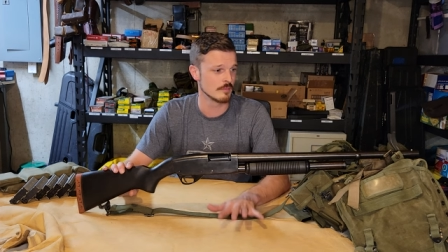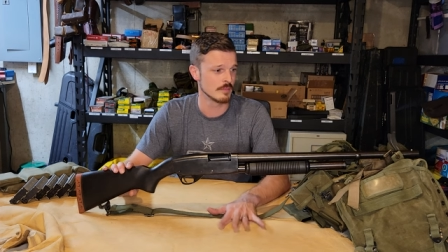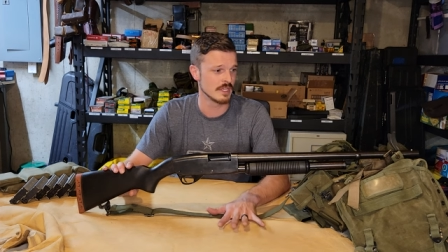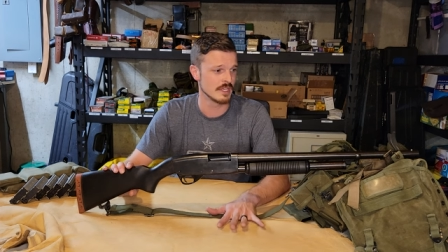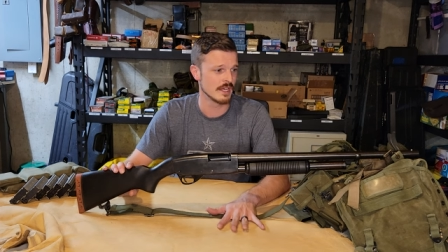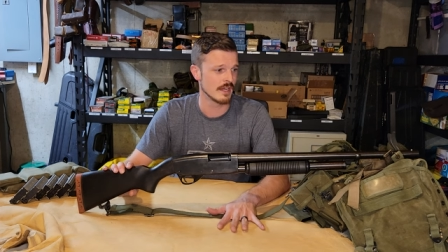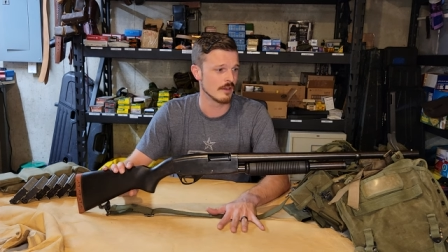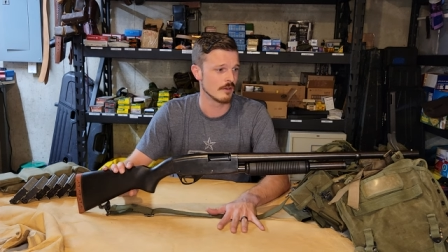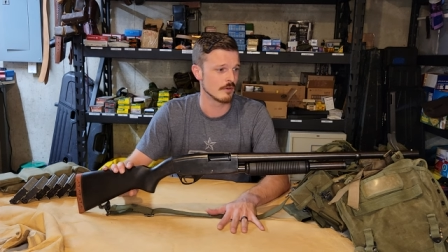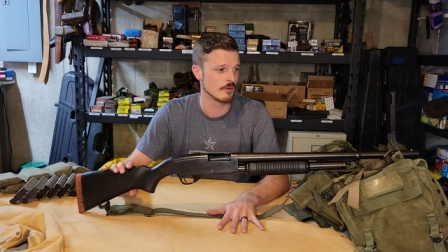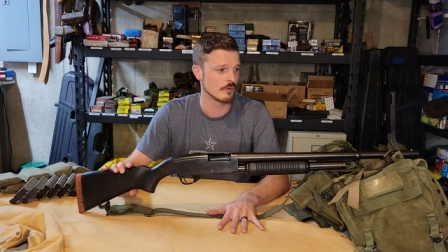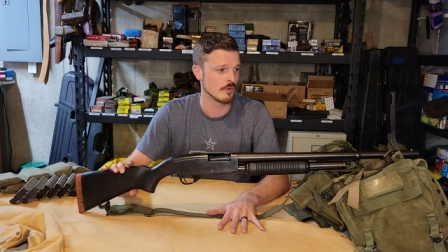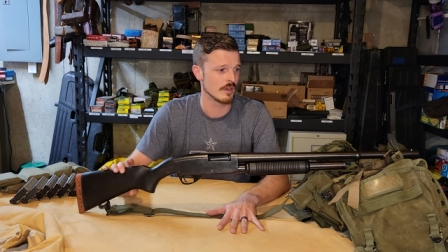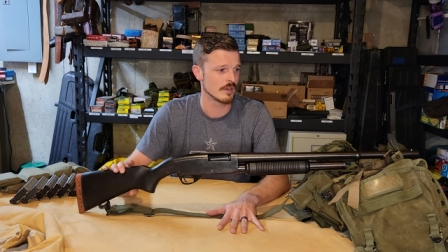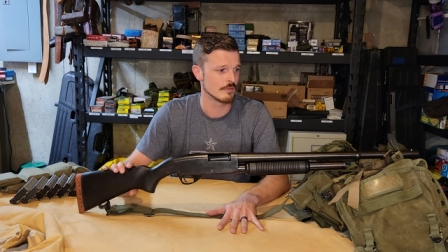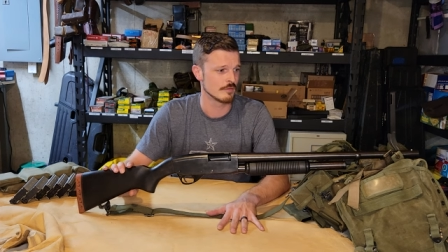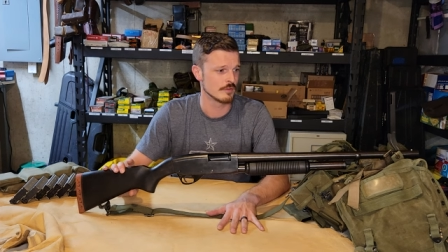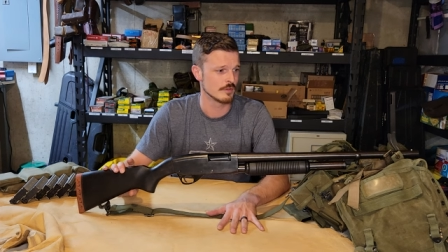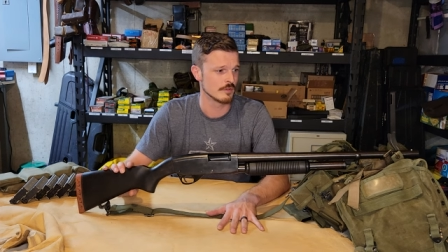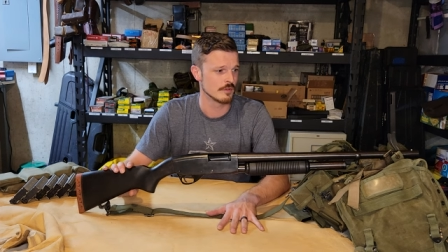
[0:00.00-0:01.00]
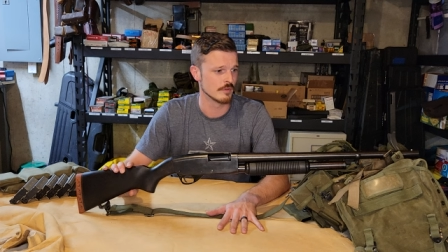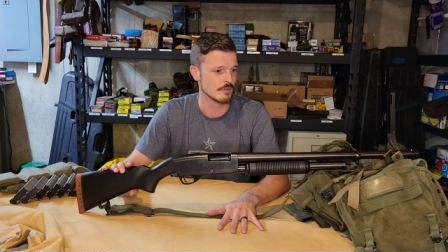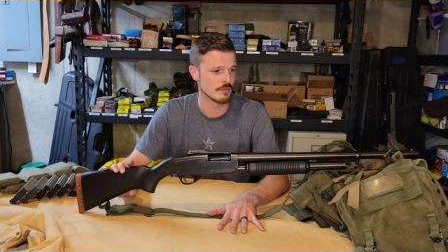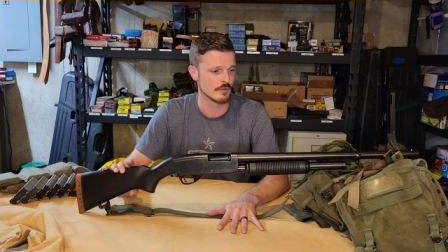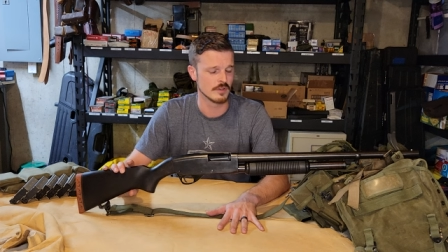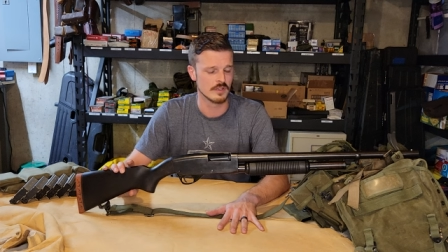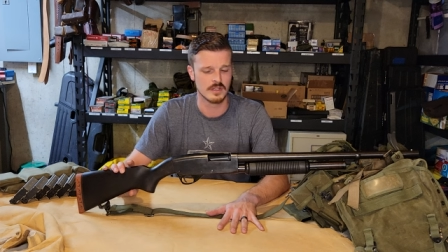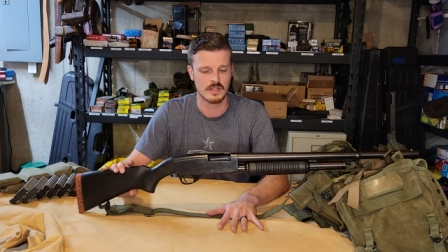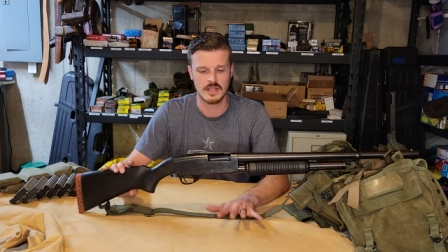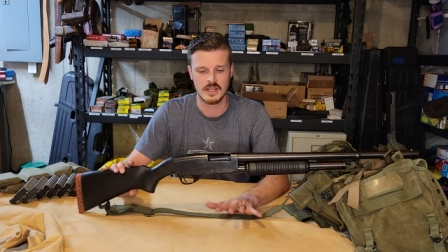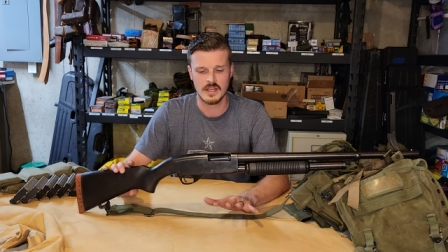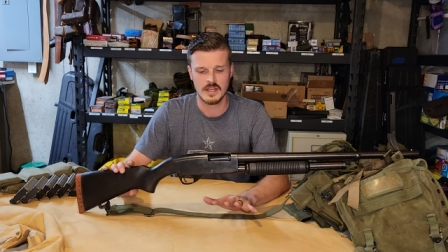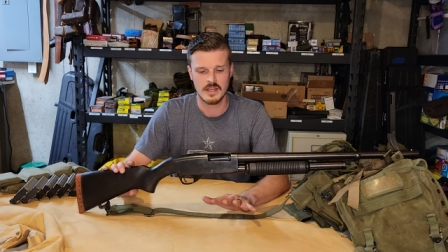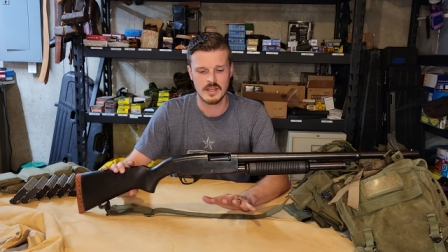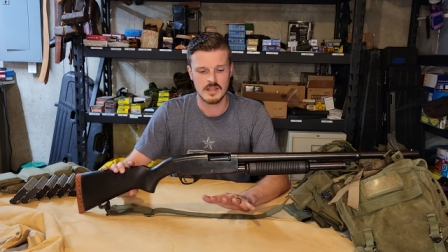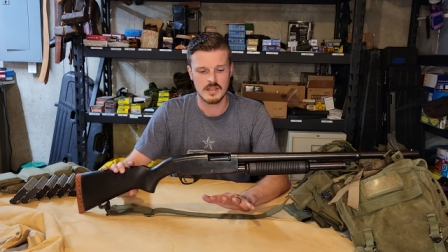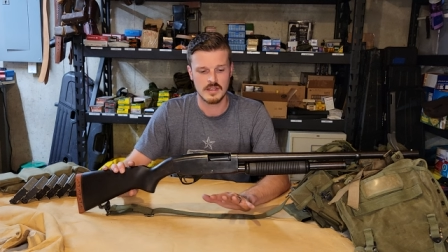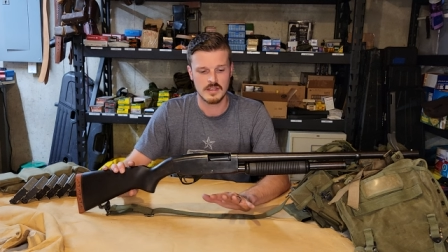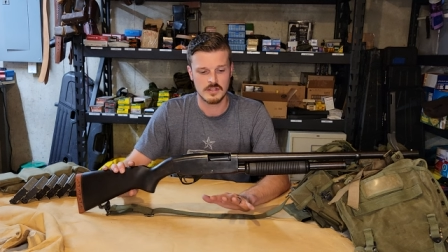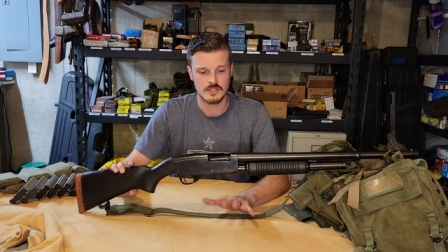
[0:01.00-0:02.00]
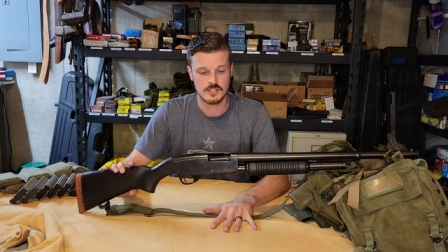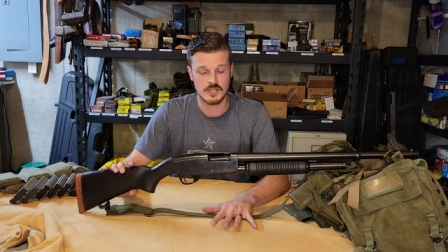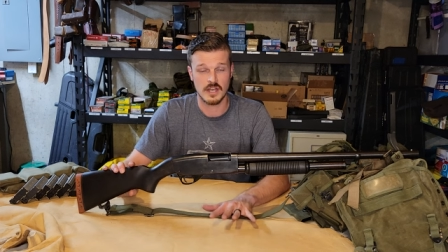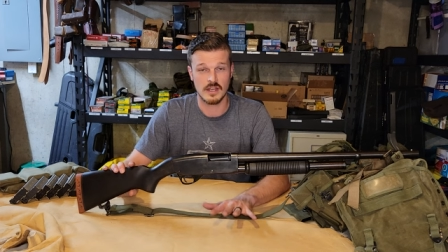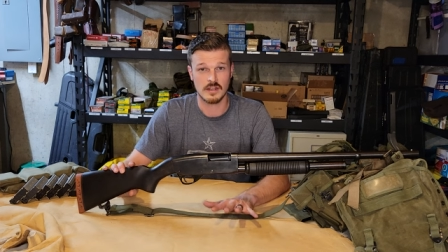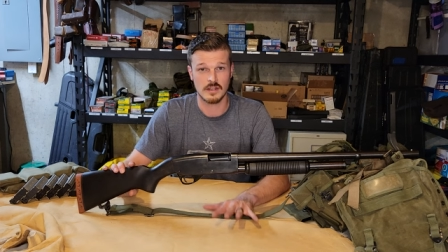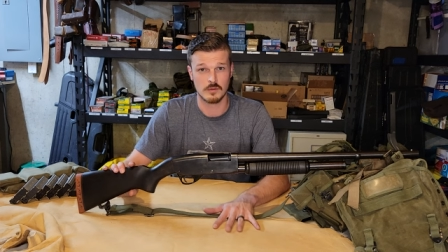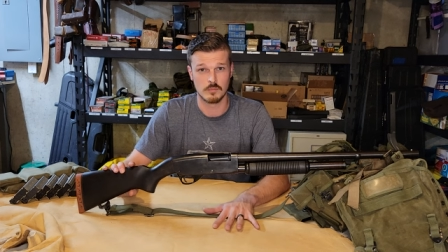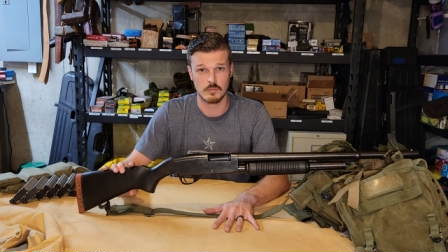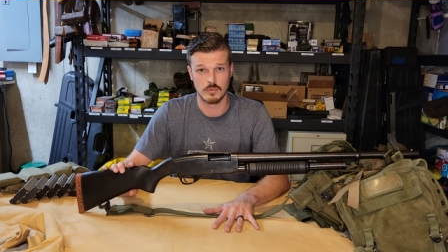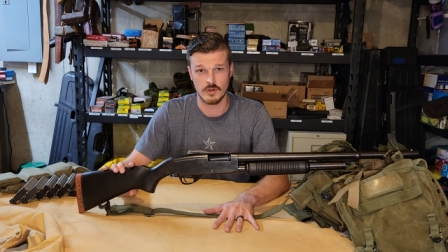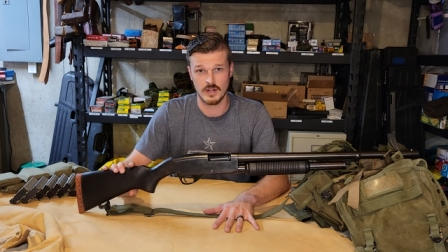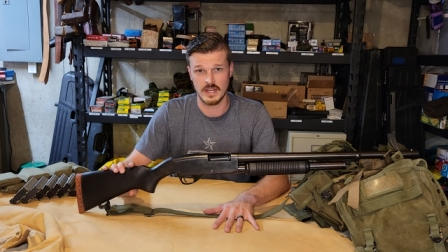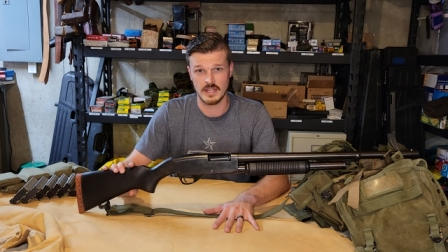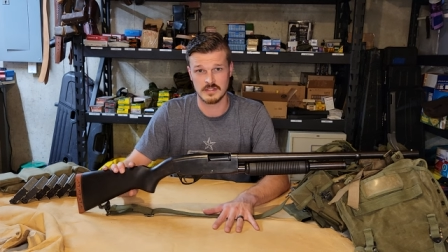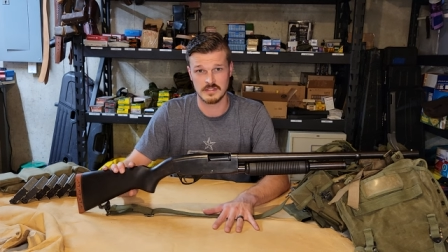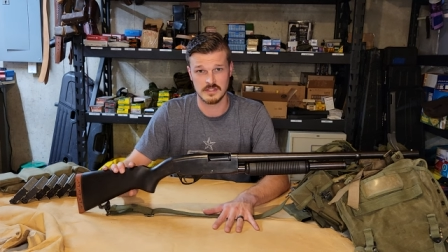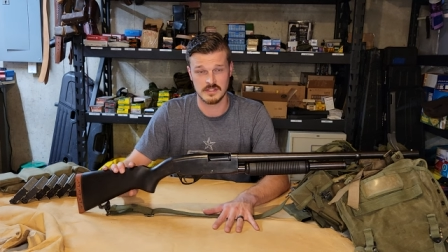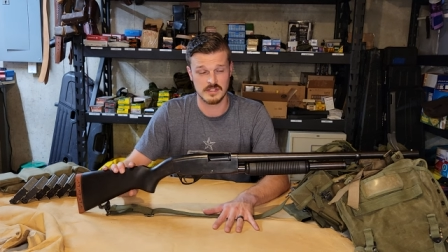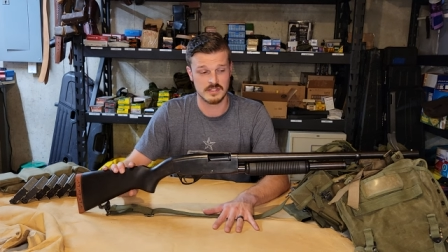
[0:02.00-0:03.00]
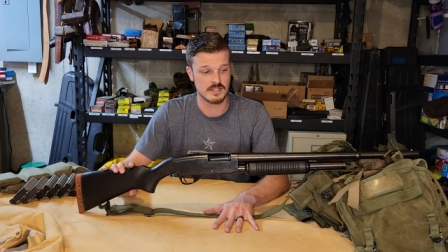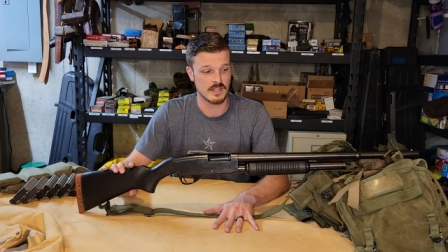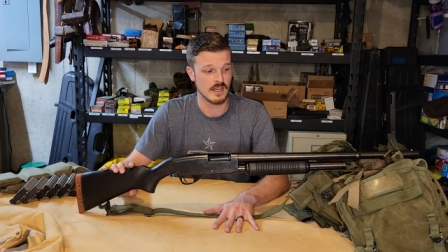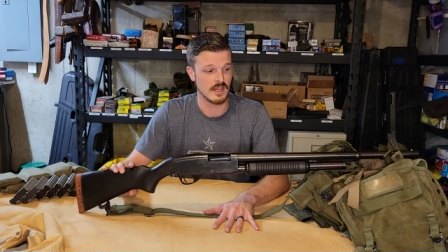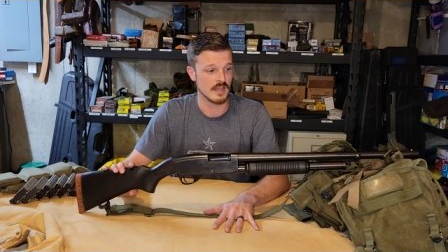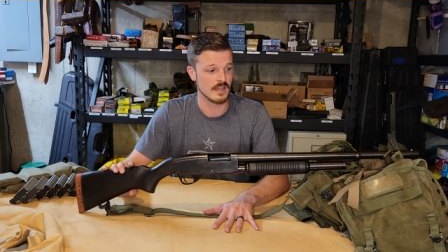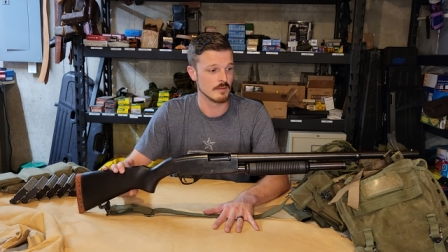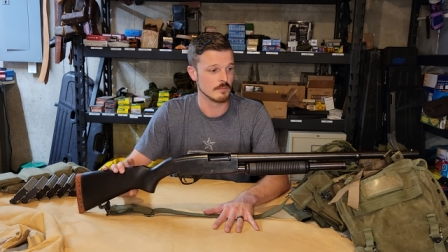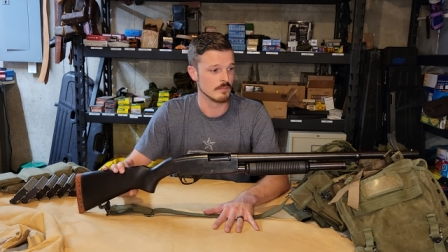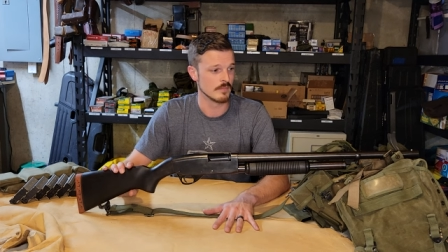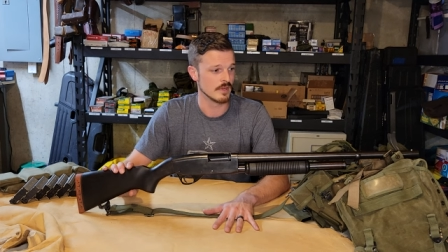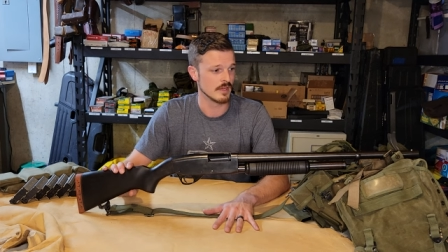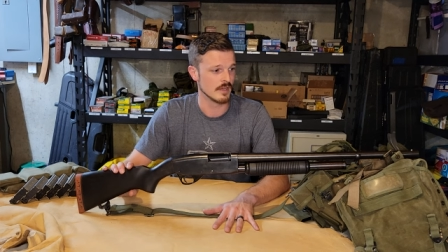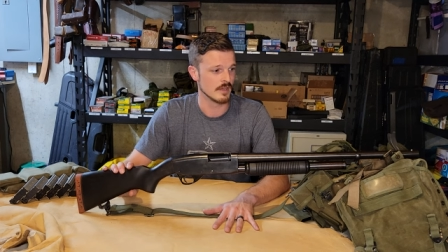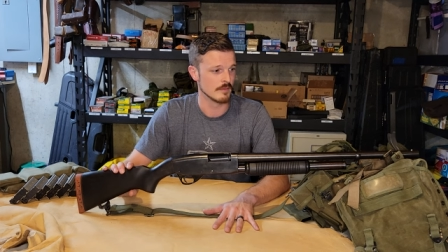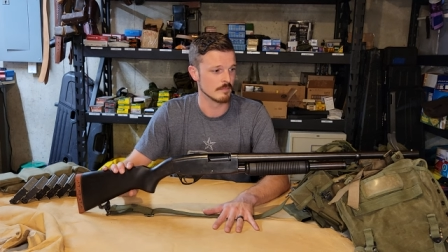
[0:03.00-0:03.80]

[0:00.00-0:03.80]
beat out quite a few different shotgun brands at the time.